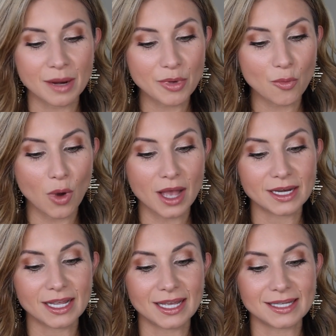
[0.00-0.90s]
number
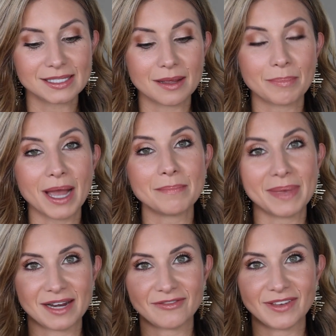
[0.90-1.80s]
one is by
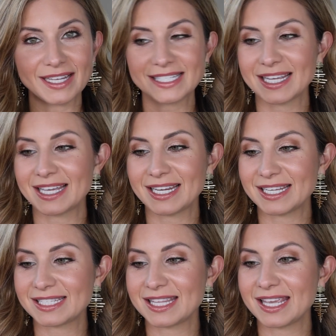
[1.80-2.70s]
Benefit. It is